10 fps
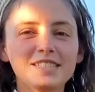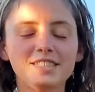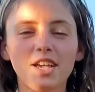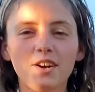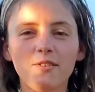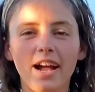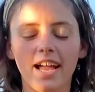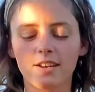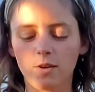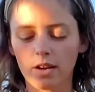So I
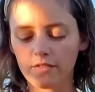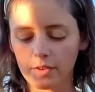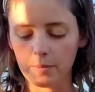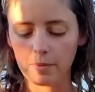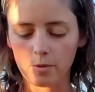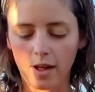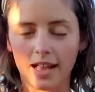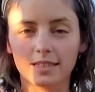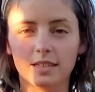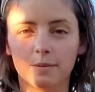had quite a few people
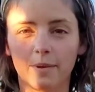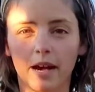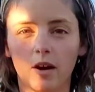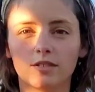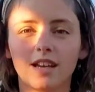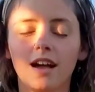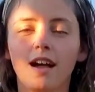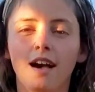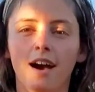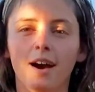ask about
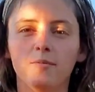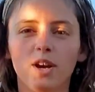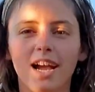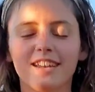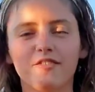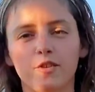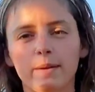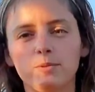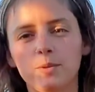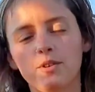um, what kind of
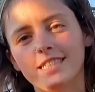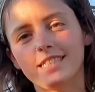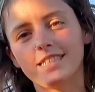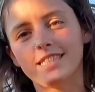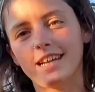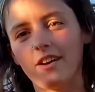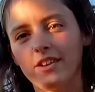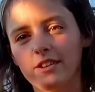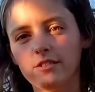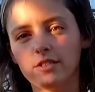grapes we were harvesting out here.